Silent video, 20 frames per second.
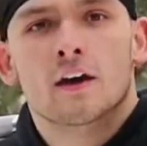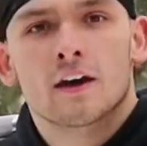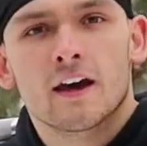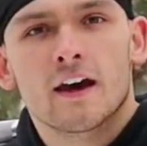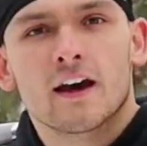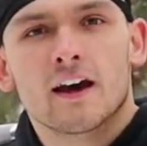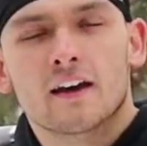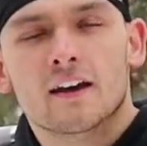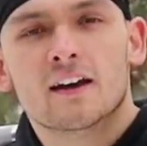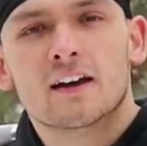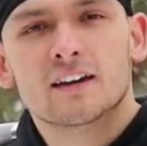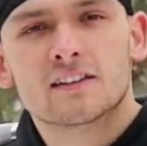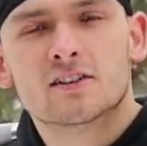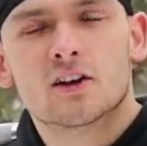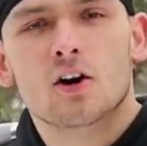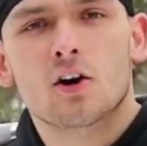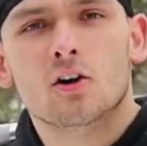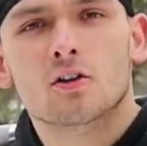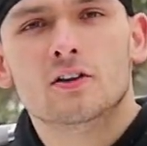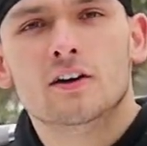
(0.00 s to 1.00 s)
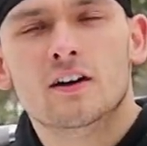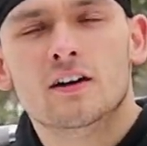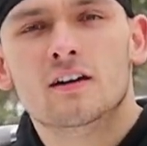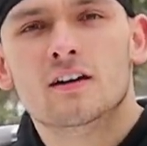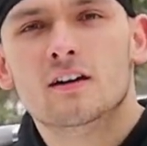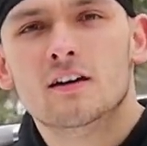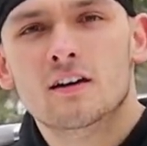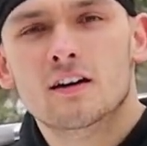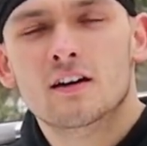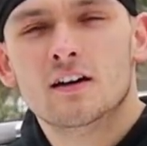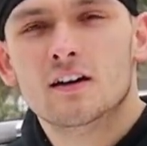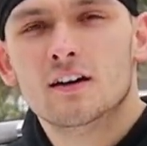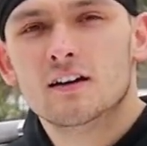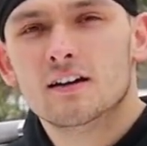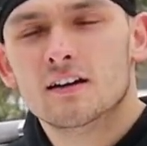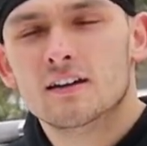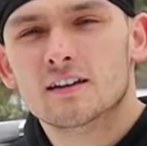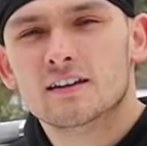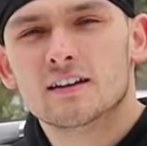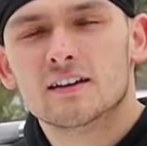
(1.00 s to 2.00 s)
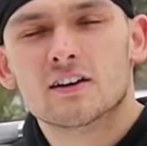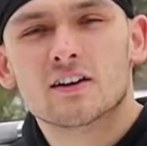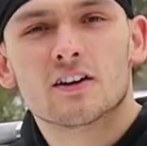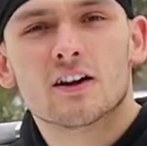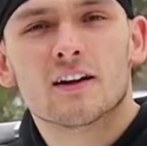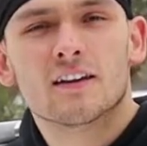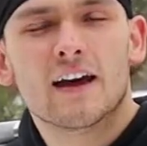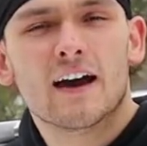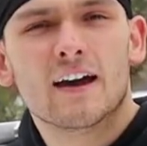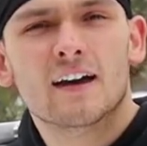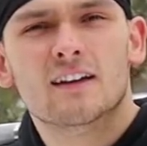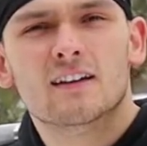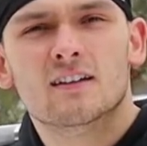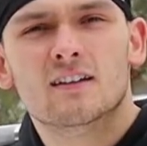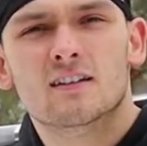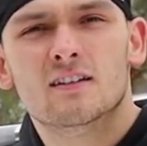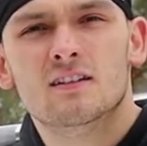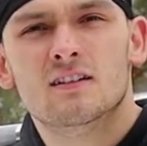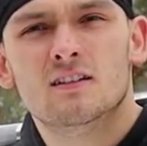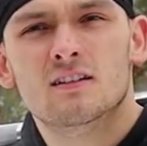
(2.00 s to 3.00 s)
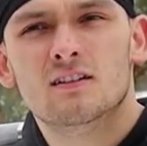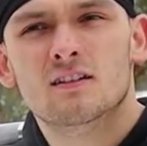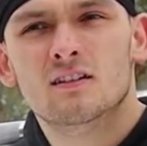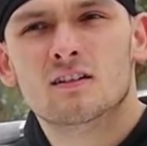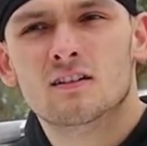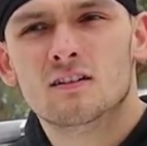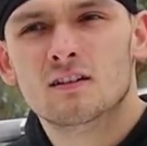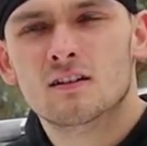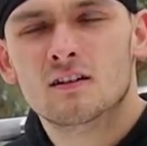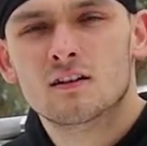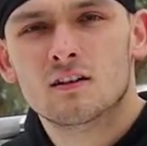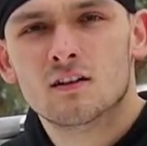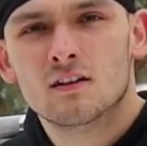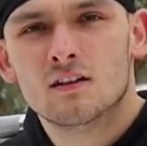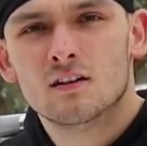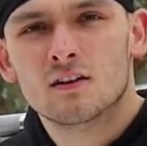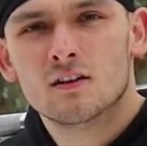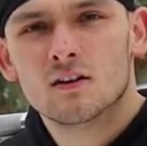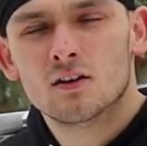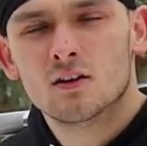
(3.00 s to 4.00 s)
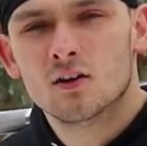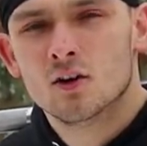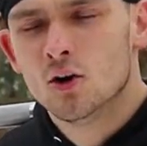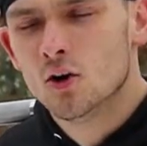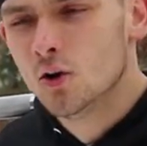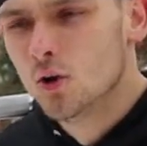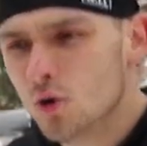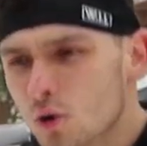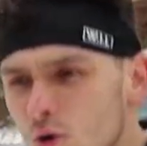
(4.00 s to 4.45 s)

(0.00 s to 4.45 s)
Yeah, it's cold. Is it good on that? You're good, go, keep going.